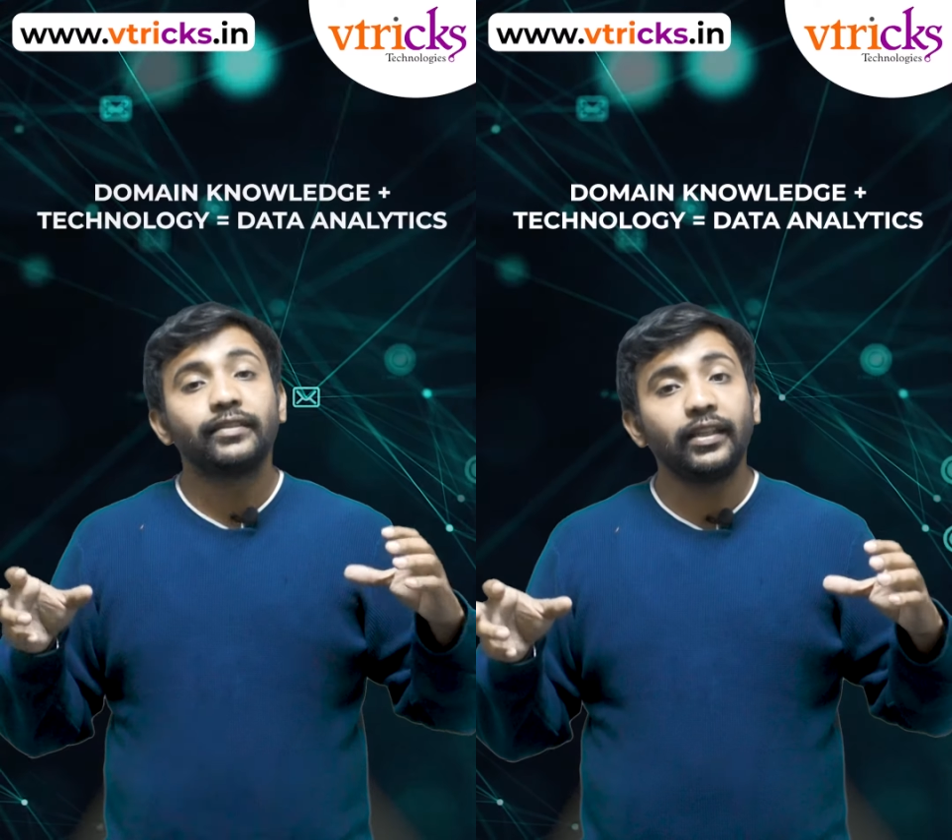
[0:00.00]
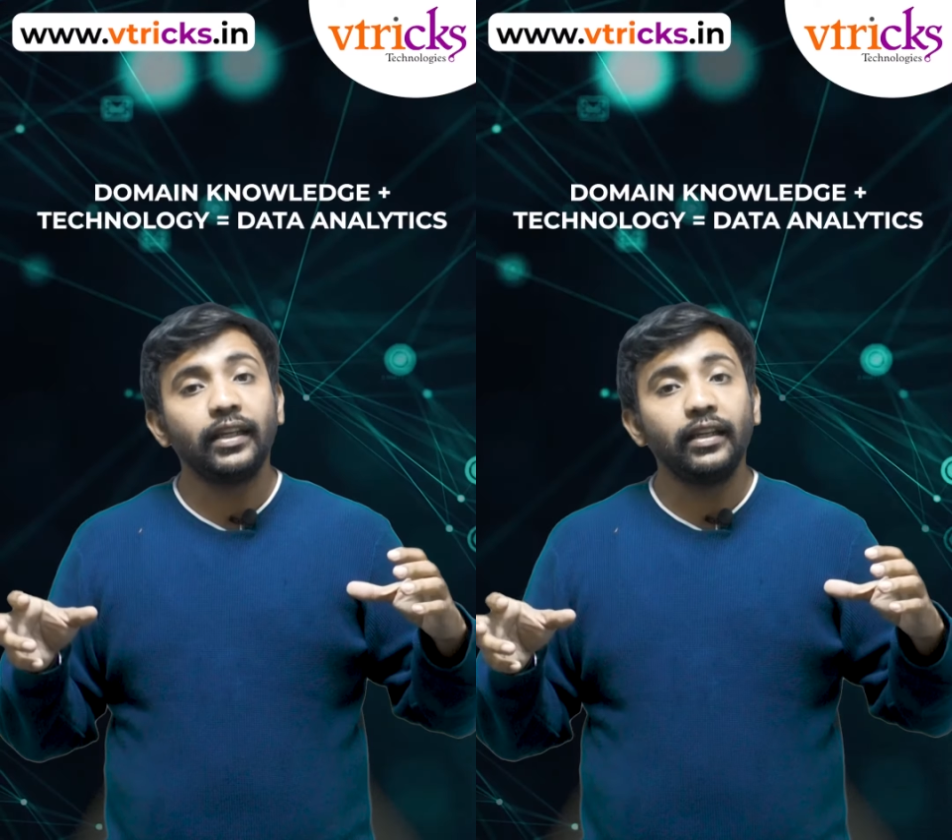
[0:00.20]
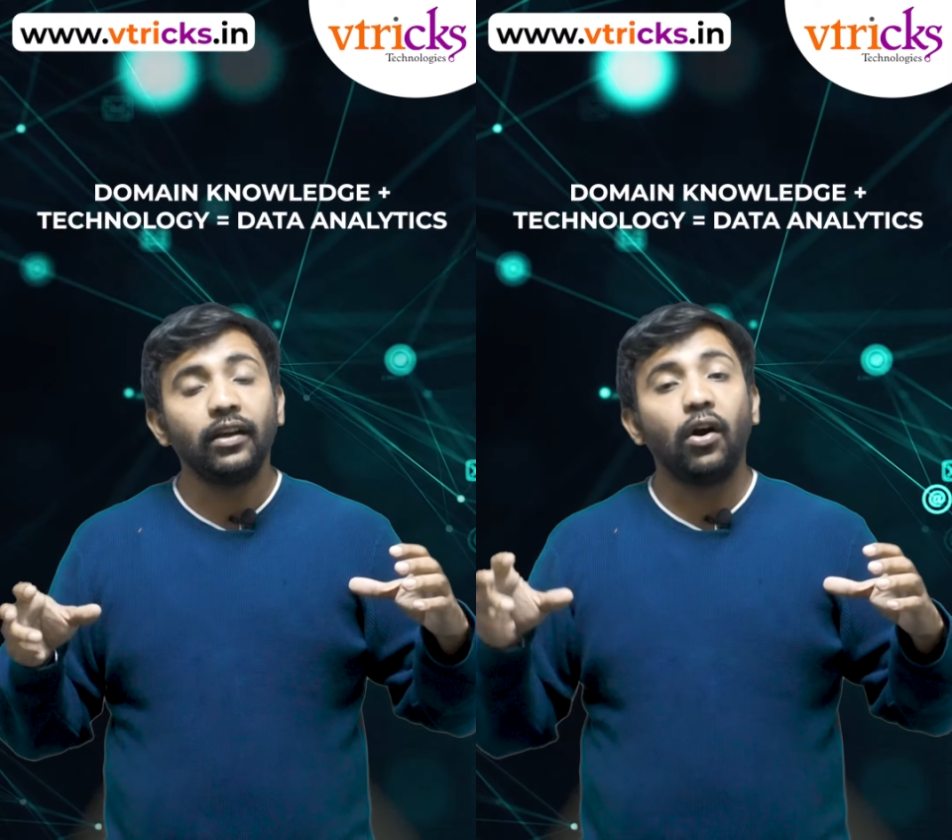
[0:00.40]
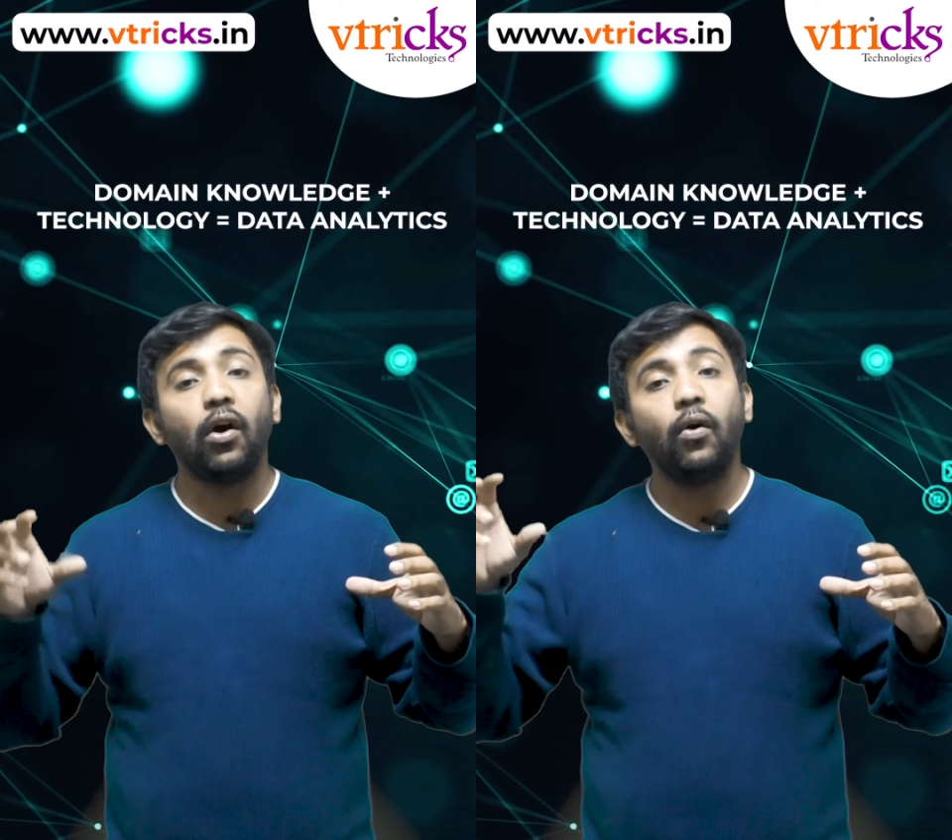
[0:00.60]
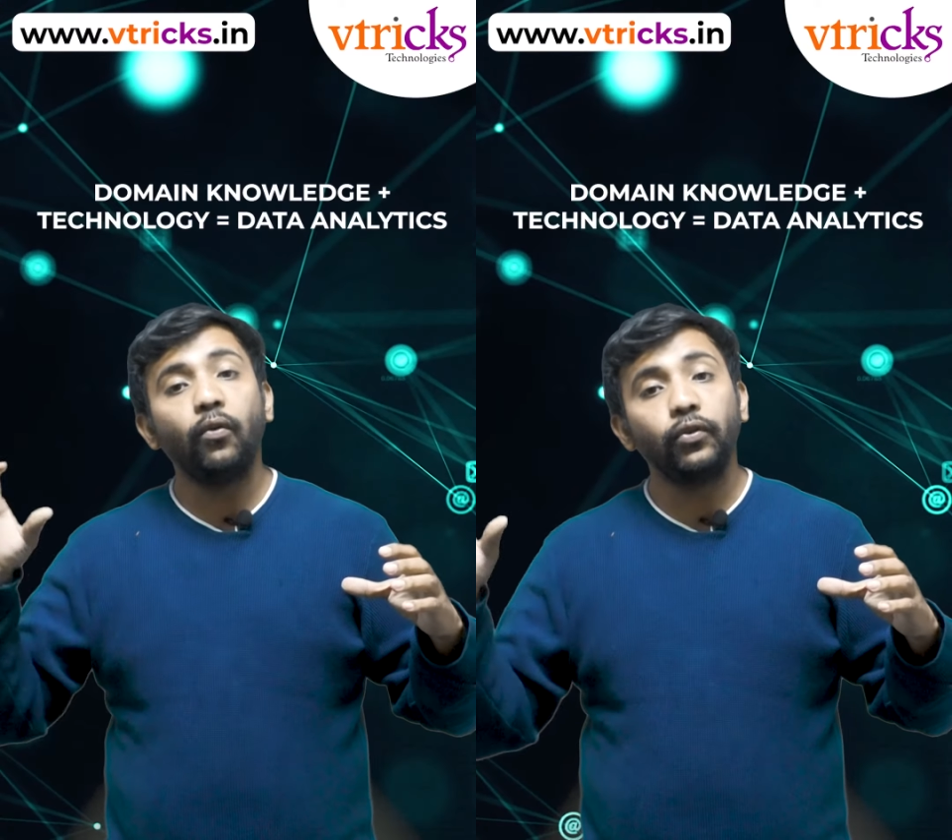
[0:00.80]
see
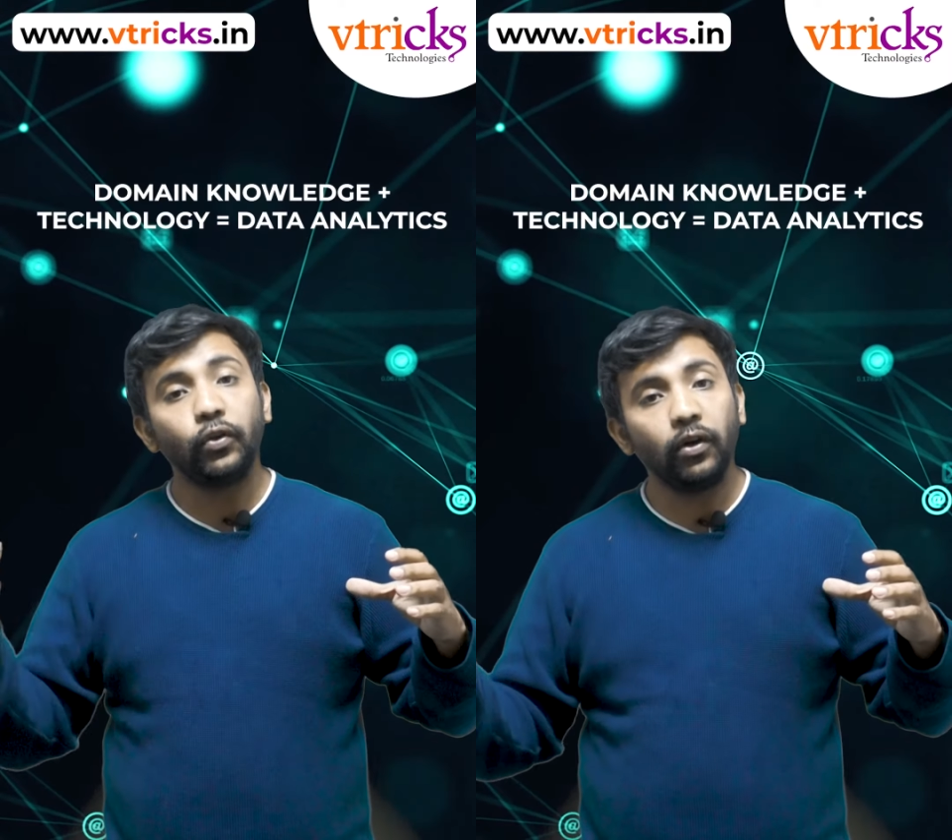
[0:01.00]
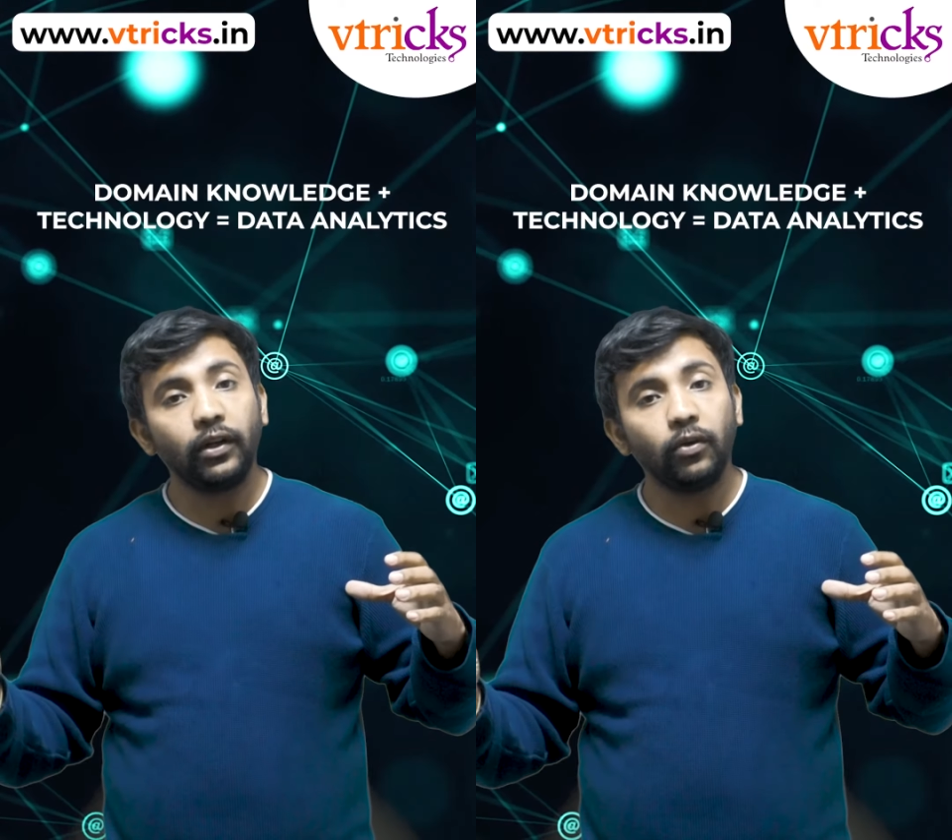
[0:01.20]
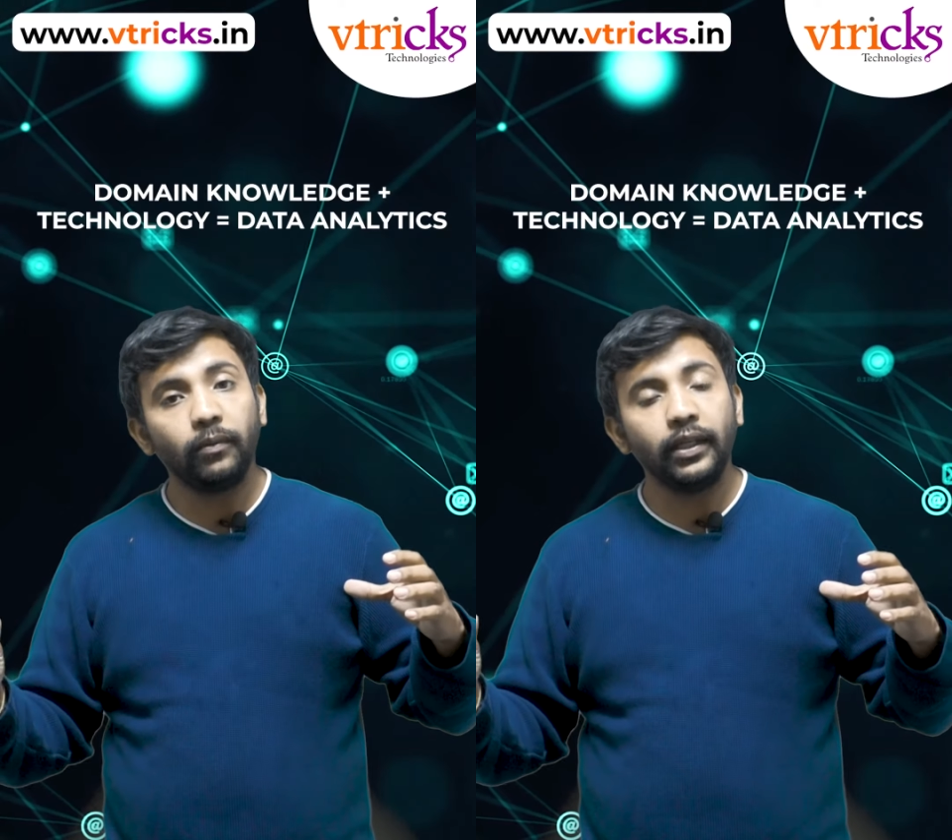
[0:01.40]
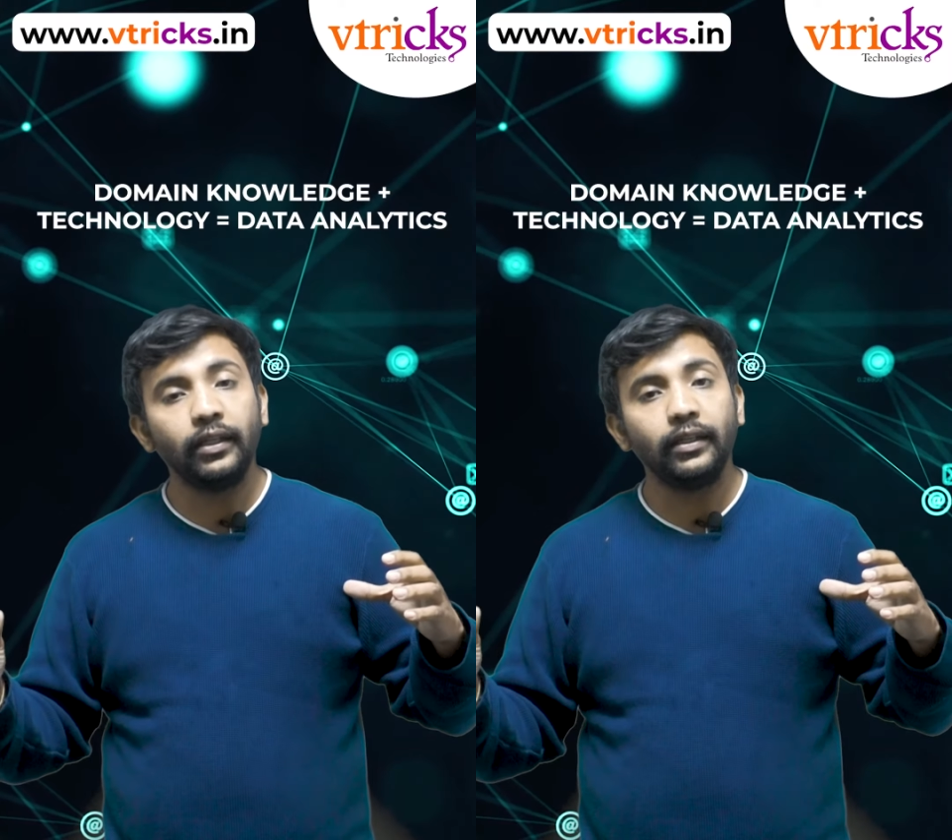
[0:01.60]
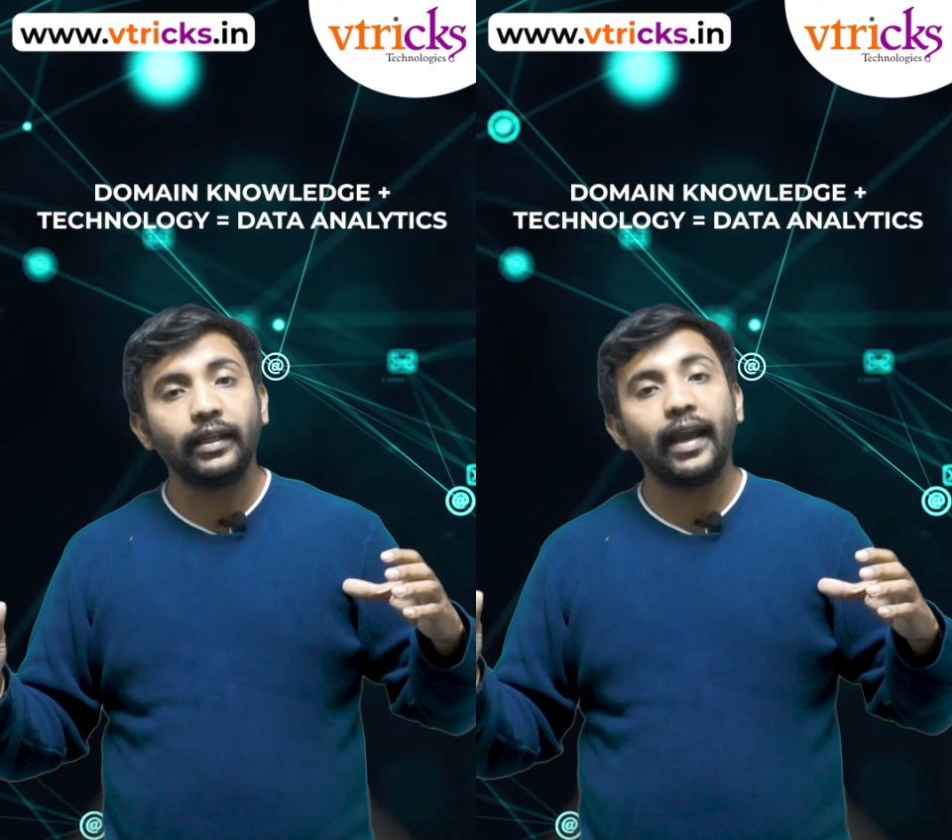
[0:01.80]
how your
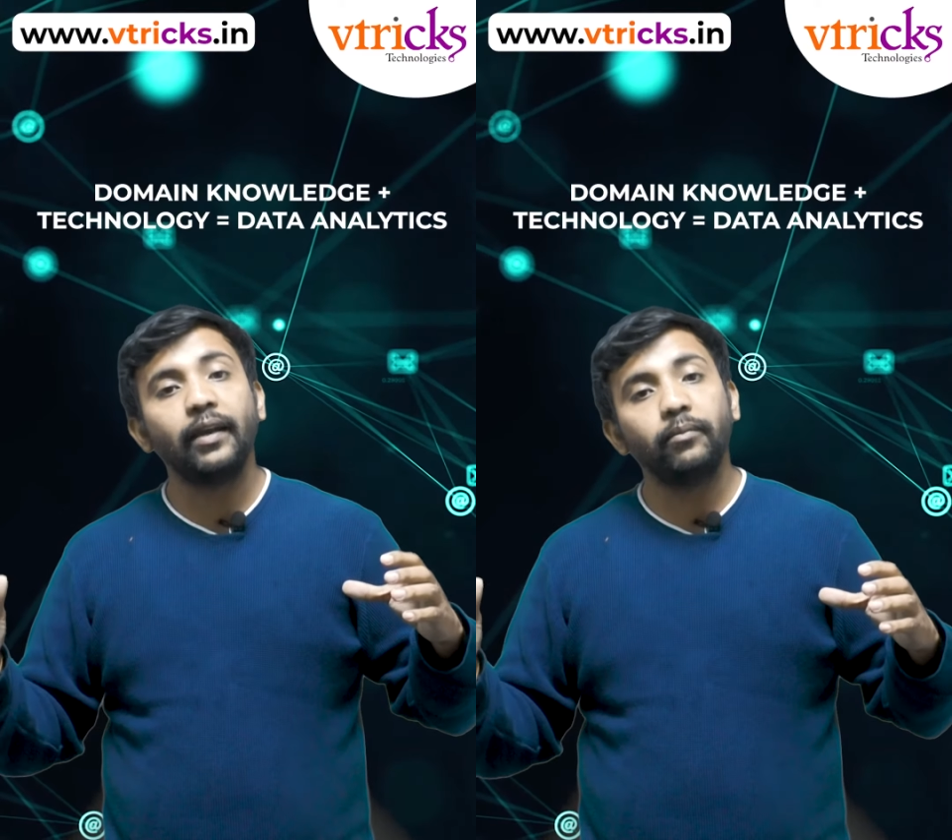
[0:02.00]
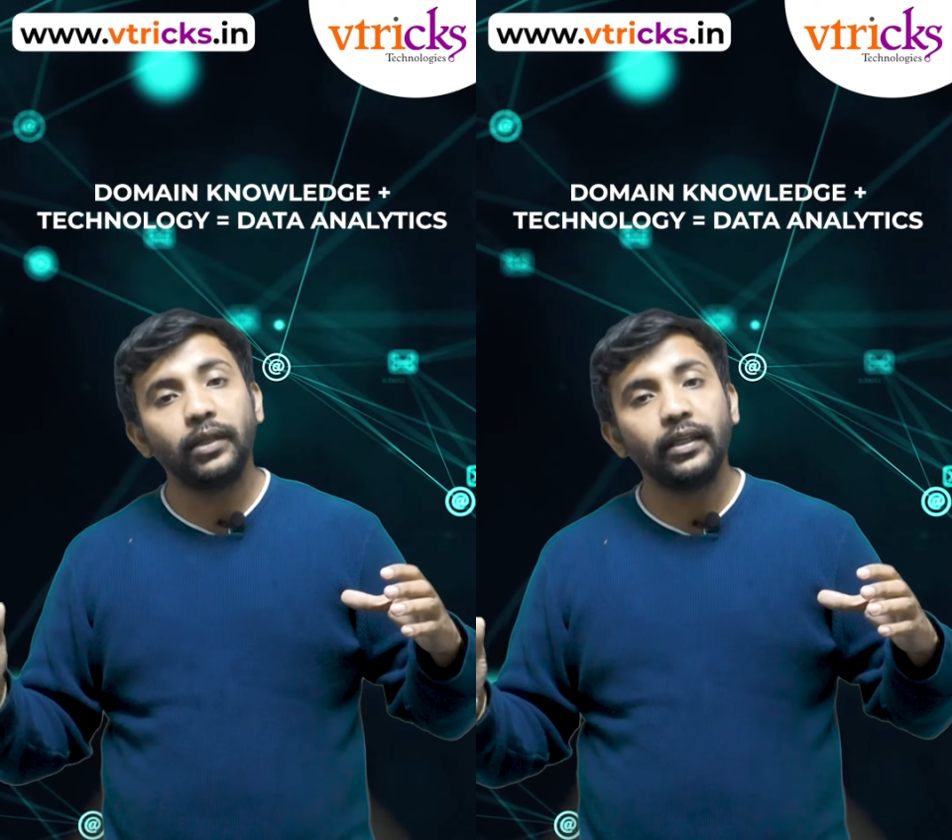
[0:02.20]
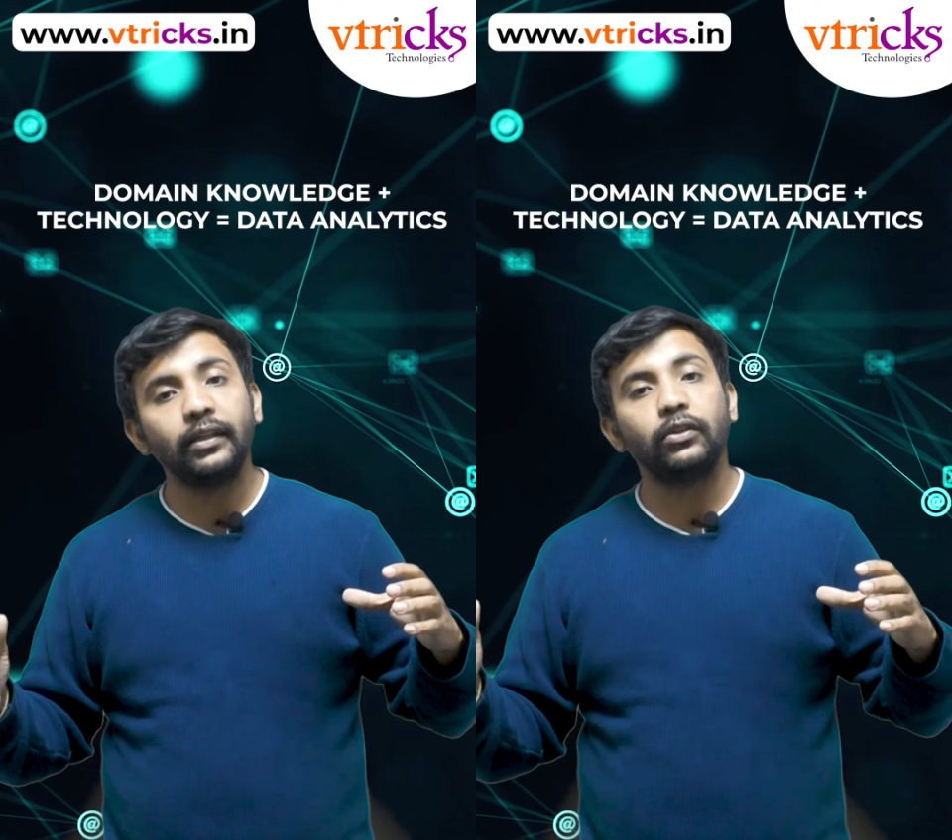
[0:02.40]
domain can be